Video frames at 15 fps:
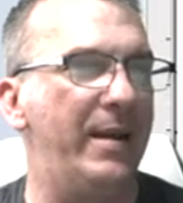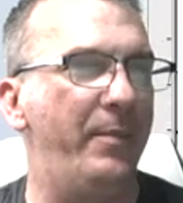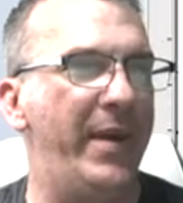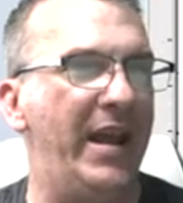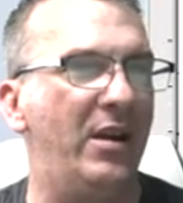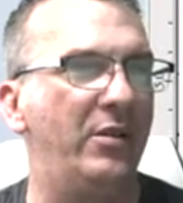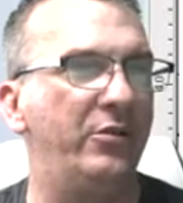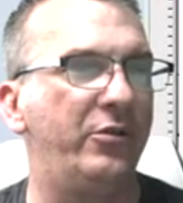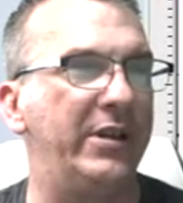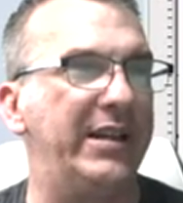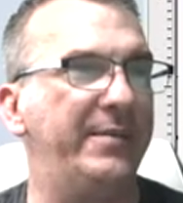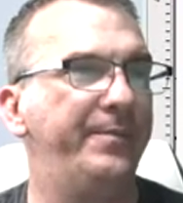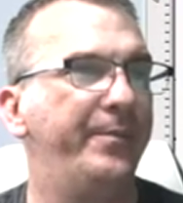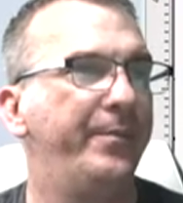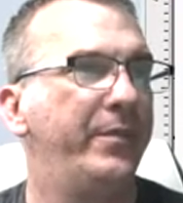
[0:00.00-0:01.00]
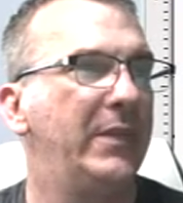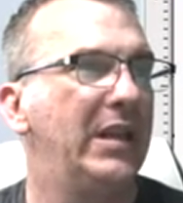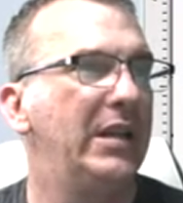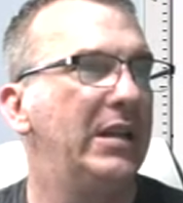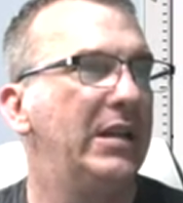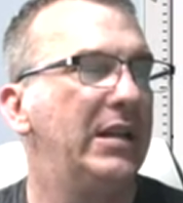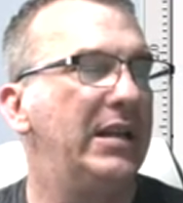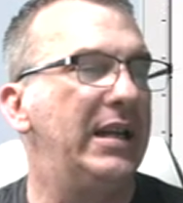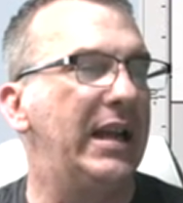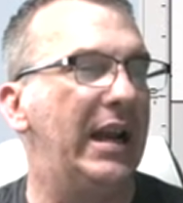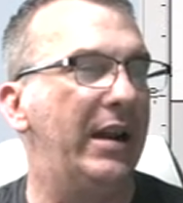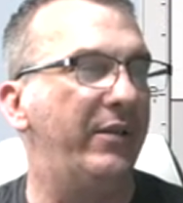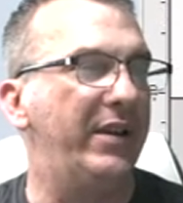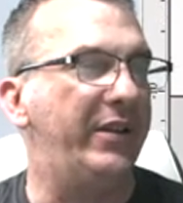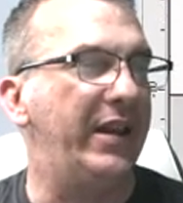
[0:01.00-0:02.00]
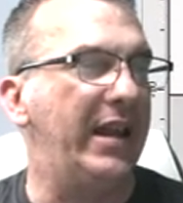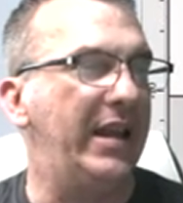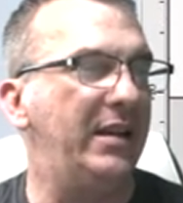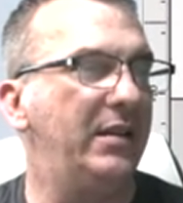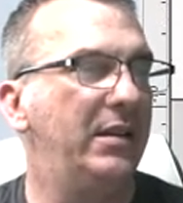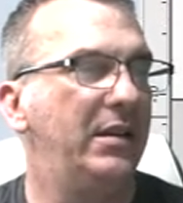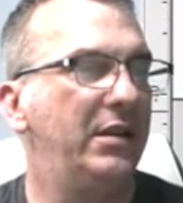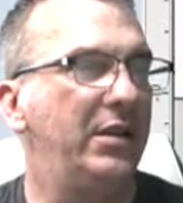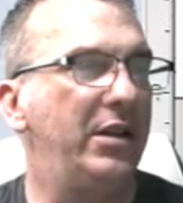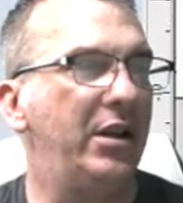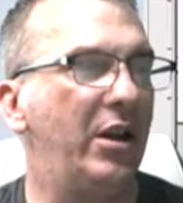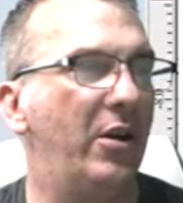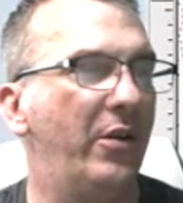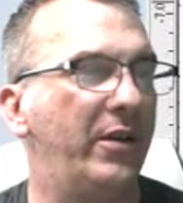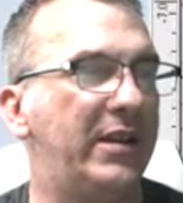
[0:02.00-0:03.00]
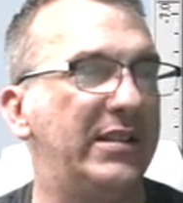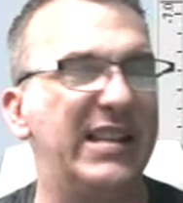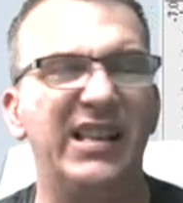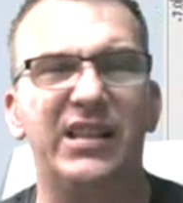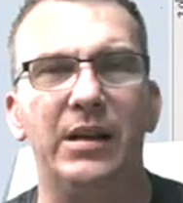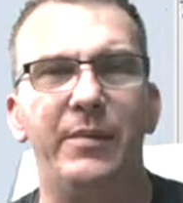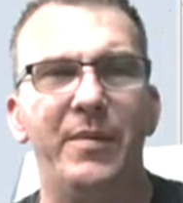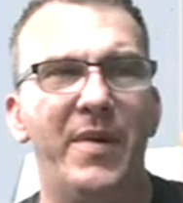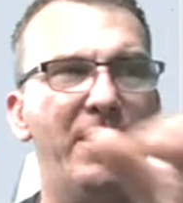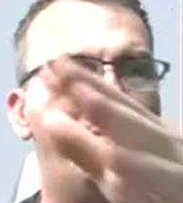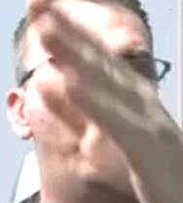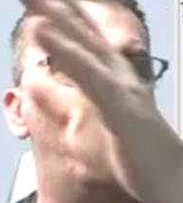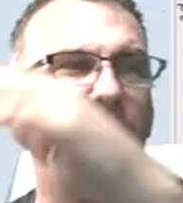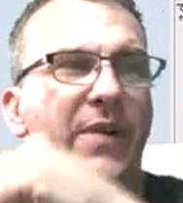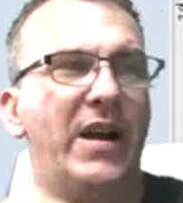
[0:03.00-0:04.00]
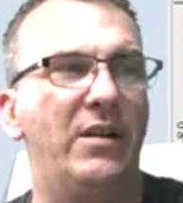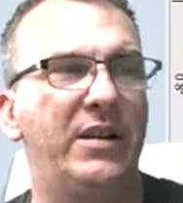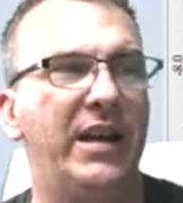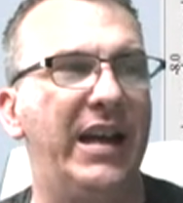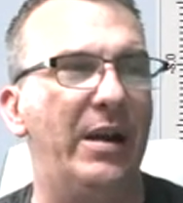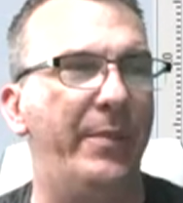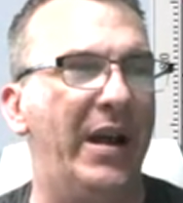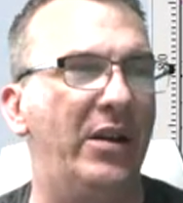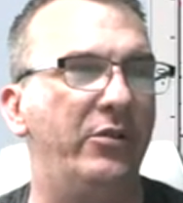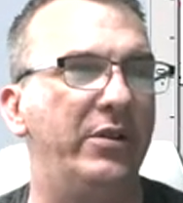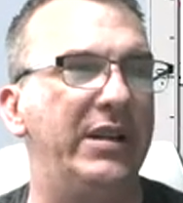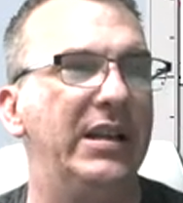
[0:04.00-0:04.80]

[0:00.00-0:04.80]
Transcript: boundary and everything, you know, because that's going to be my profile cutout boundary.